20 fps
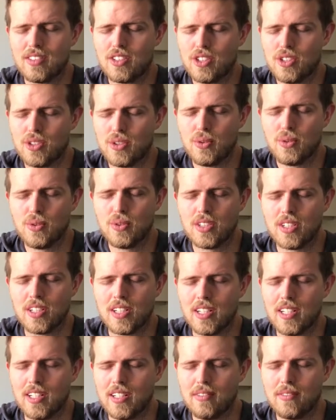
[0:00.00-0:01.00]
choose
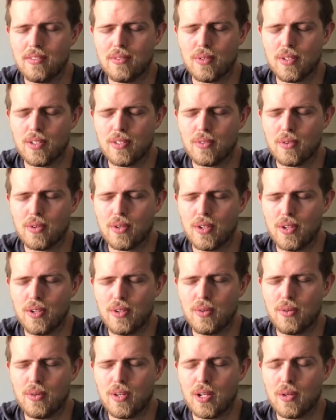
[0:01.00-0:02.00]
to live with for
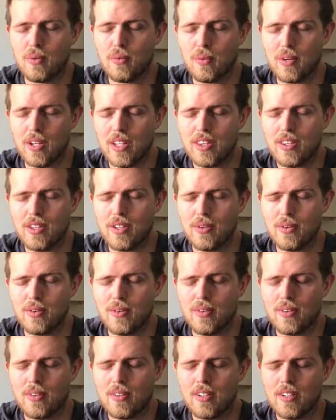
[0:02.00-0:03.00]
you and with you.
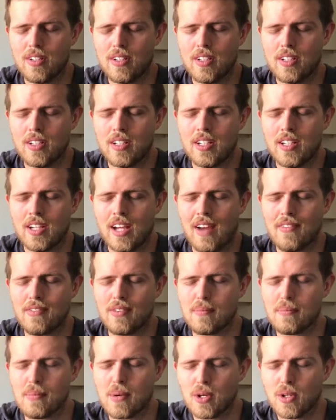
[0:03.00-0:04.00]
Have
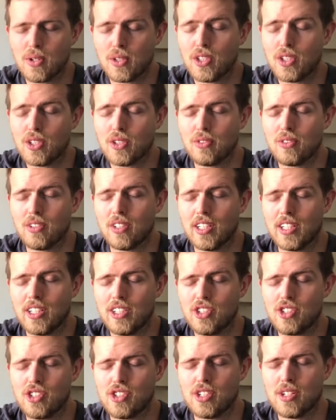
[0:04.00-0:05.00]
a personal
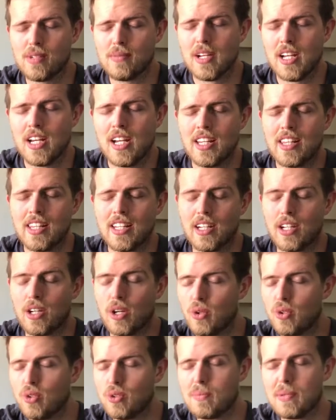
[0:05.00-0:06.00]
relationship that
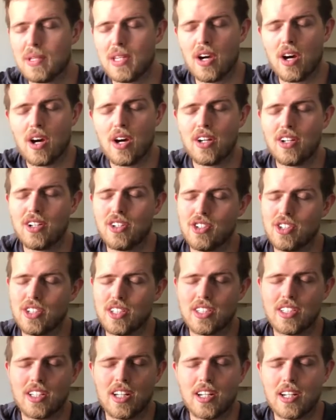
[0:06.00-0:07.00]
goes beyond
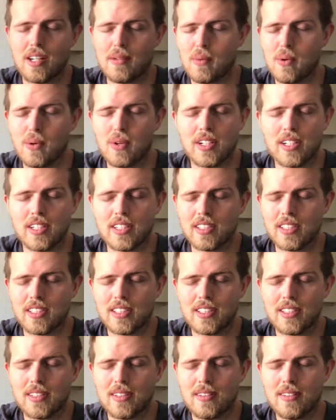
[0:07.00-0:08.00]
just Sunday mornings.